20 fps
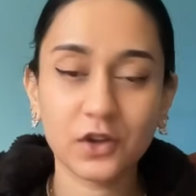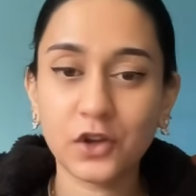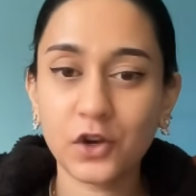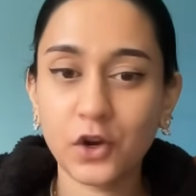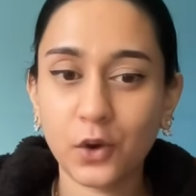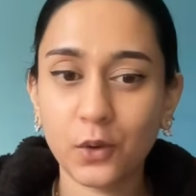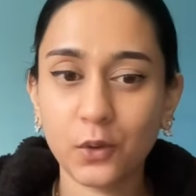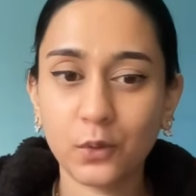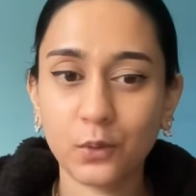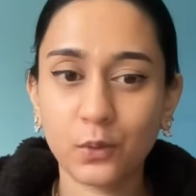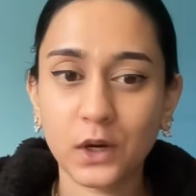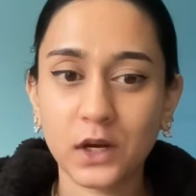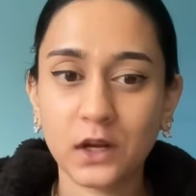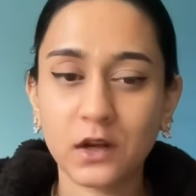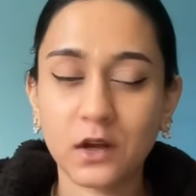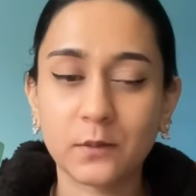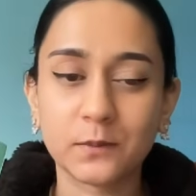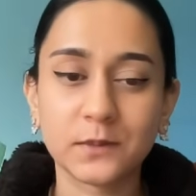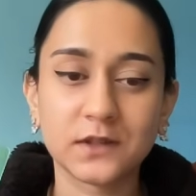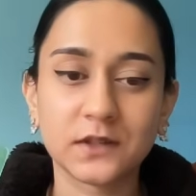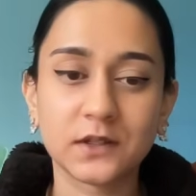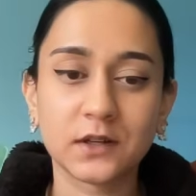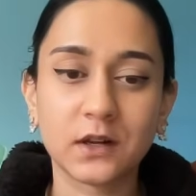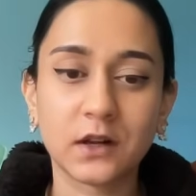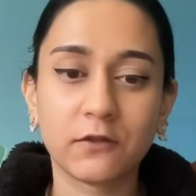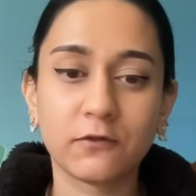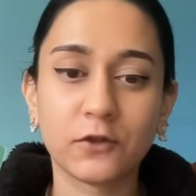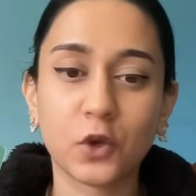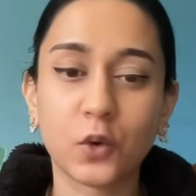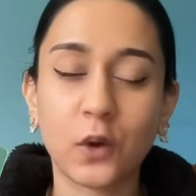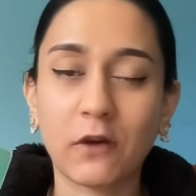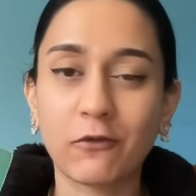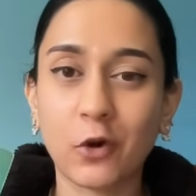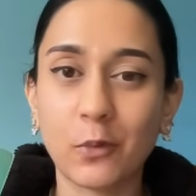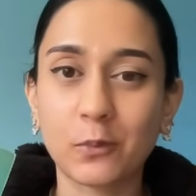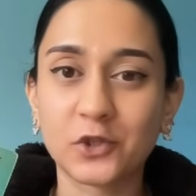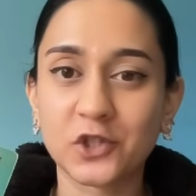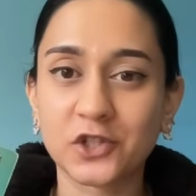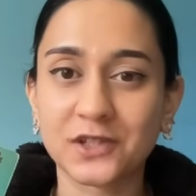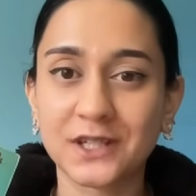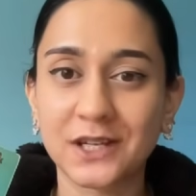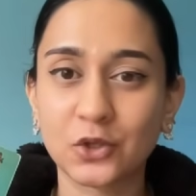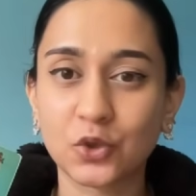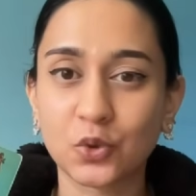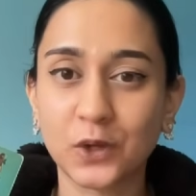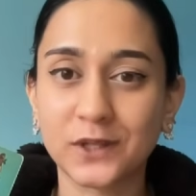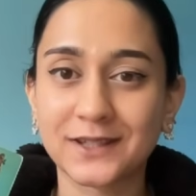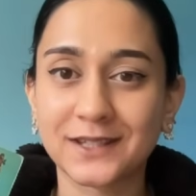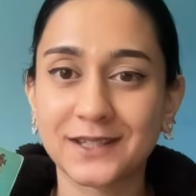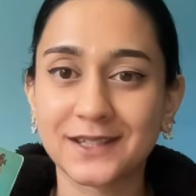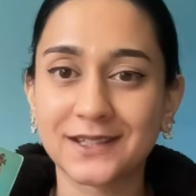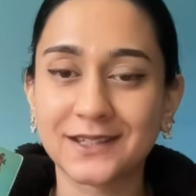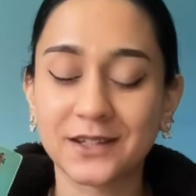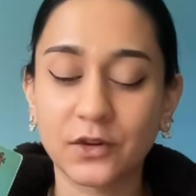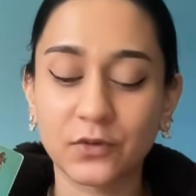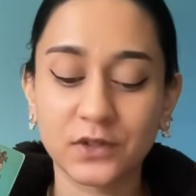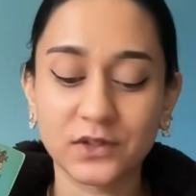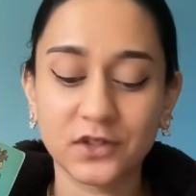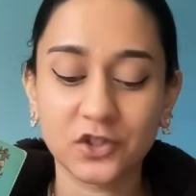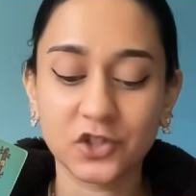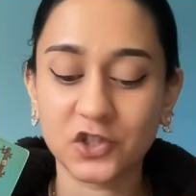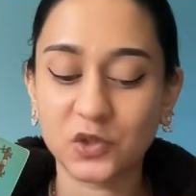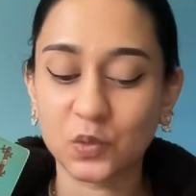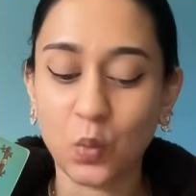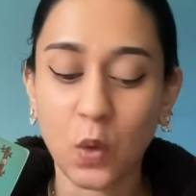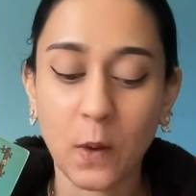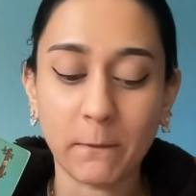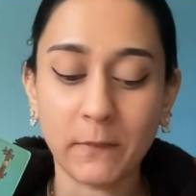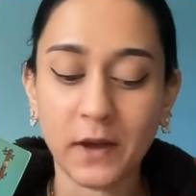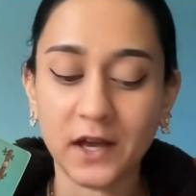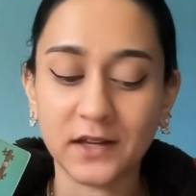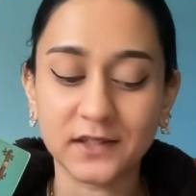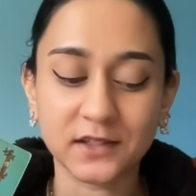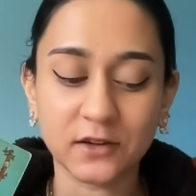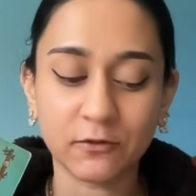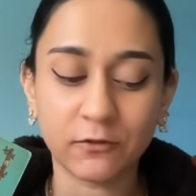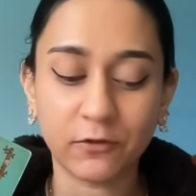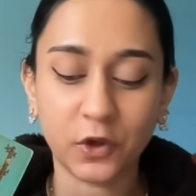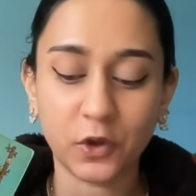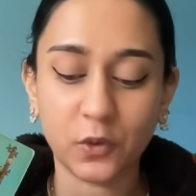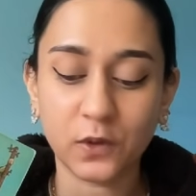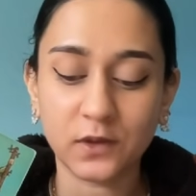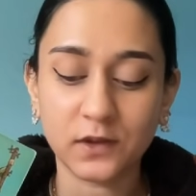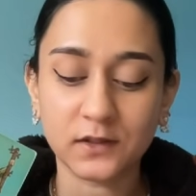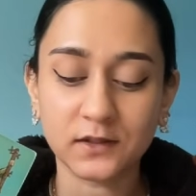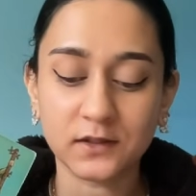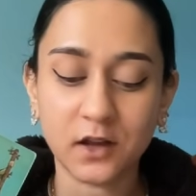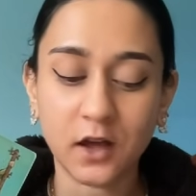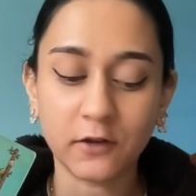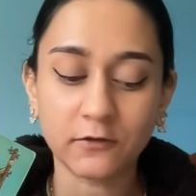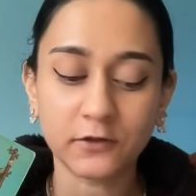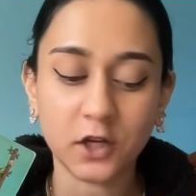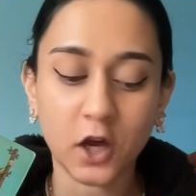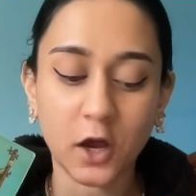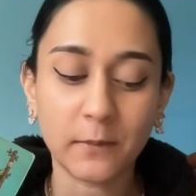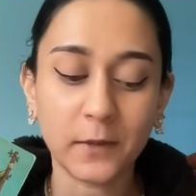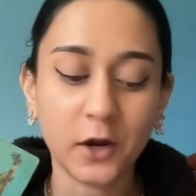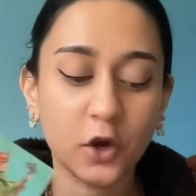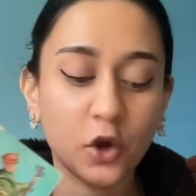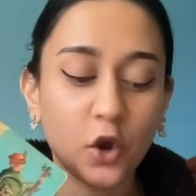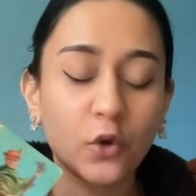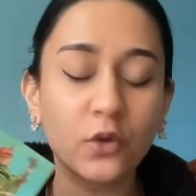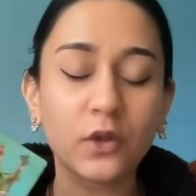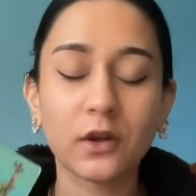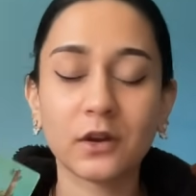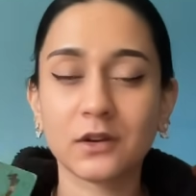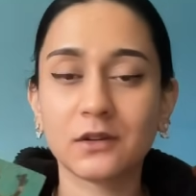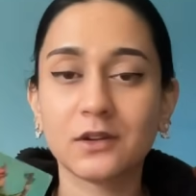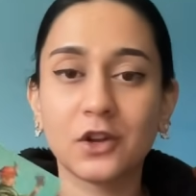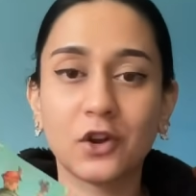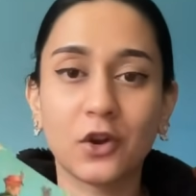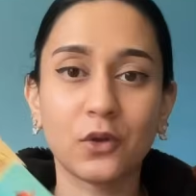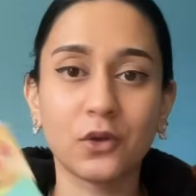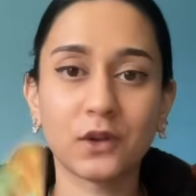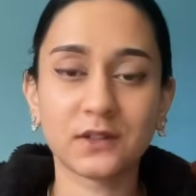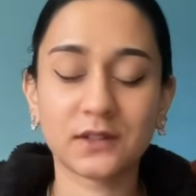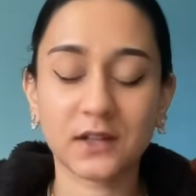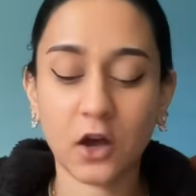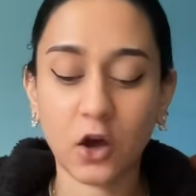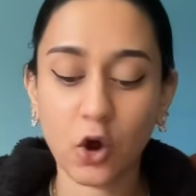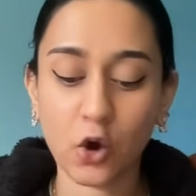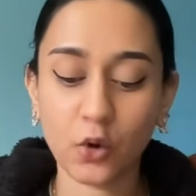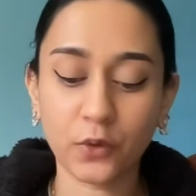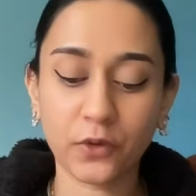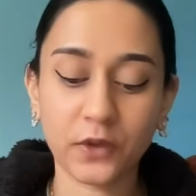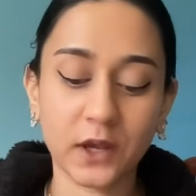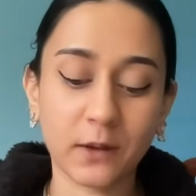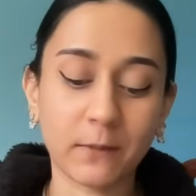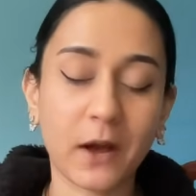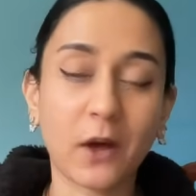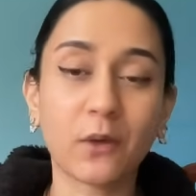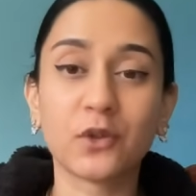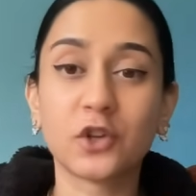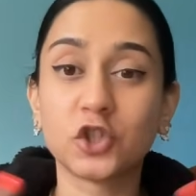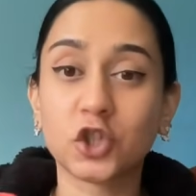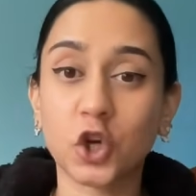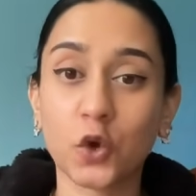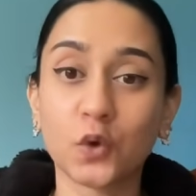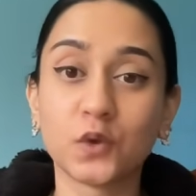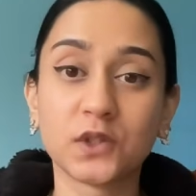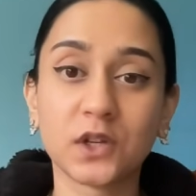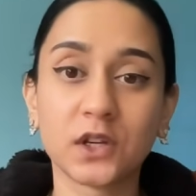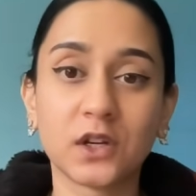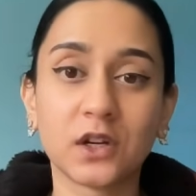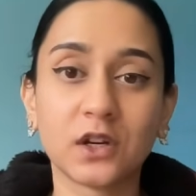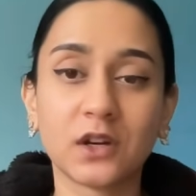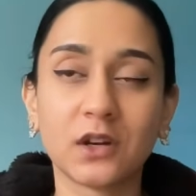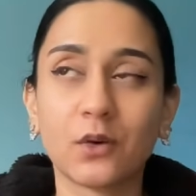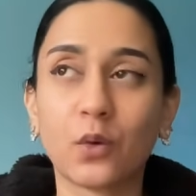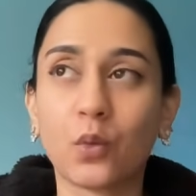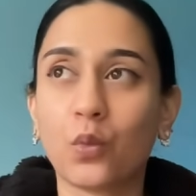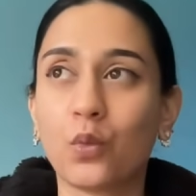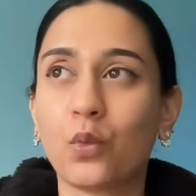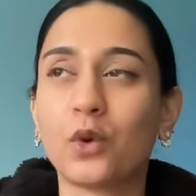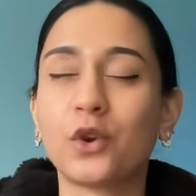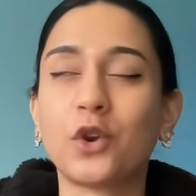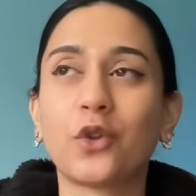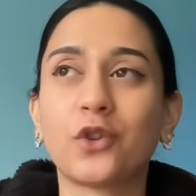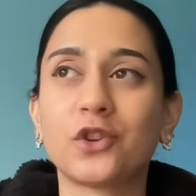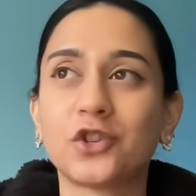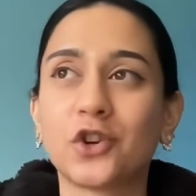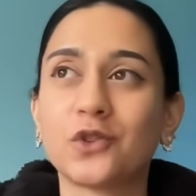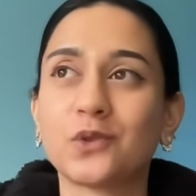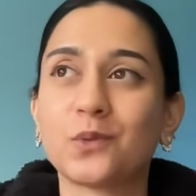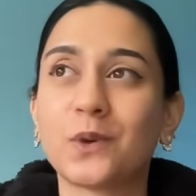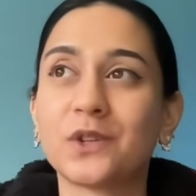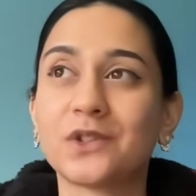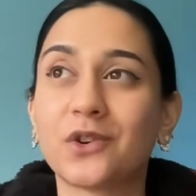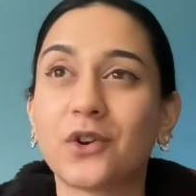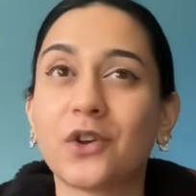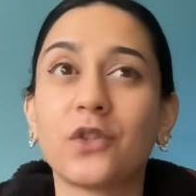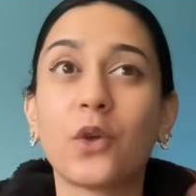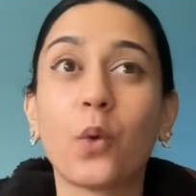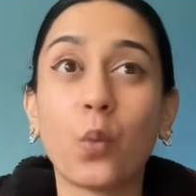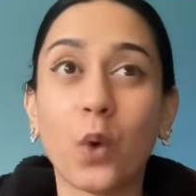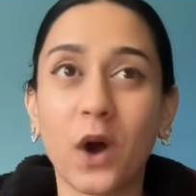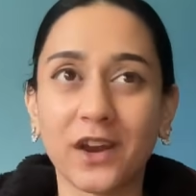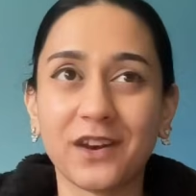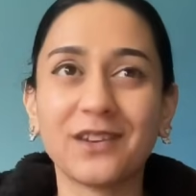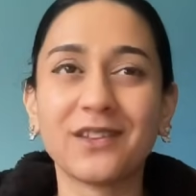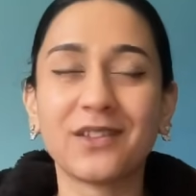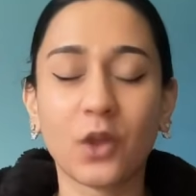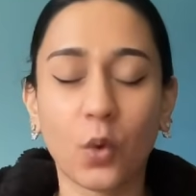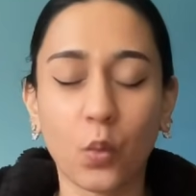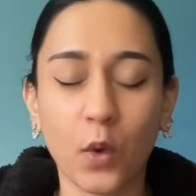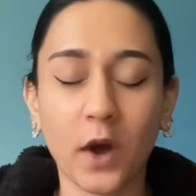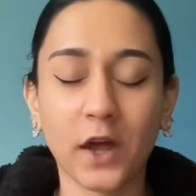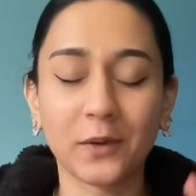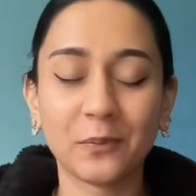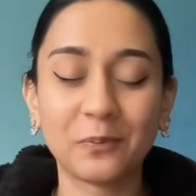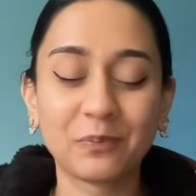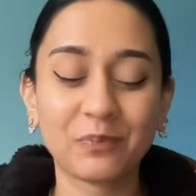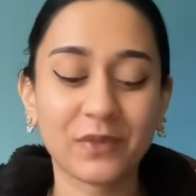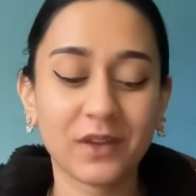You know, when it comes to love, you have options and choices. There isn't just one person for you in this lifetime. And I know that, you know, there's that whole thing about the chosen, well, not the chosen one, sorry, the one, the one.